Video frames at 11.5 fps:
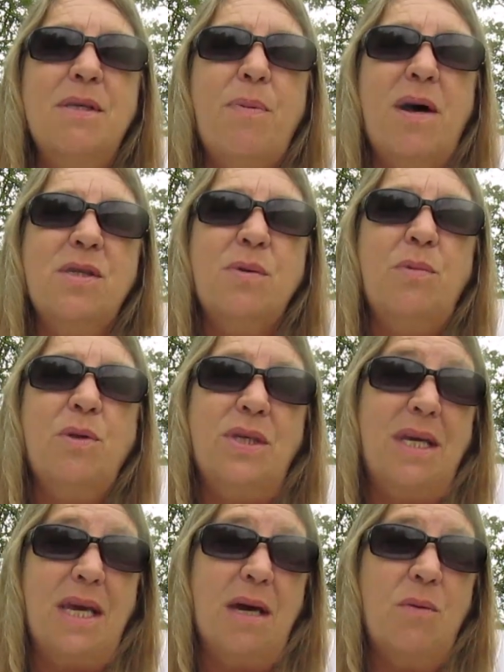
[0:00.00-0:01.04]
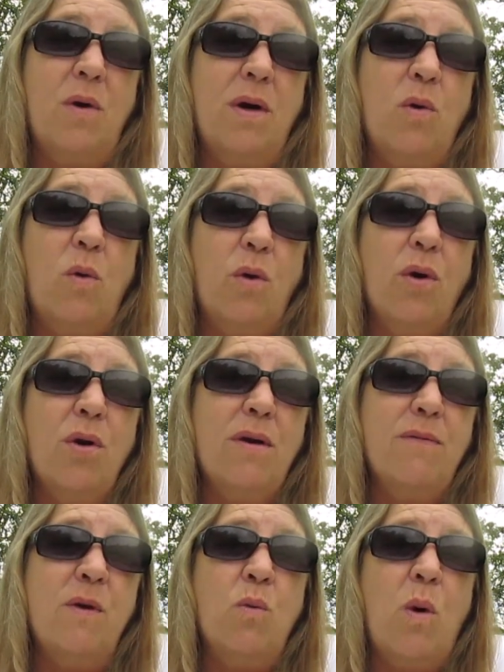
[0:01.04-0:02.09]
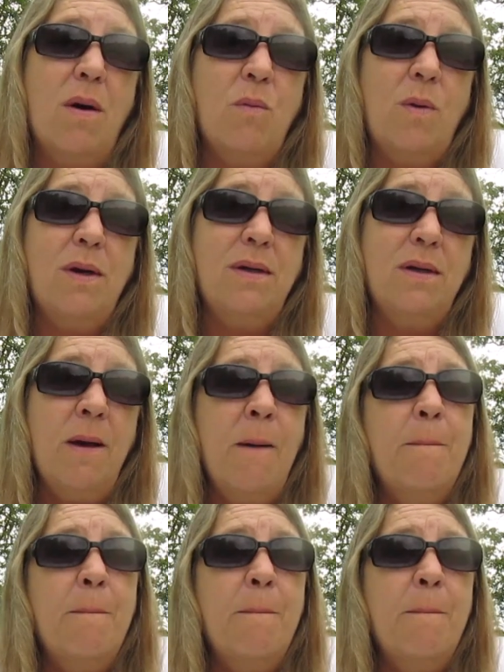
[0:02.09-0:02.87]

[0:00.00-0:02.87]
as possible to get one ordered if you want one.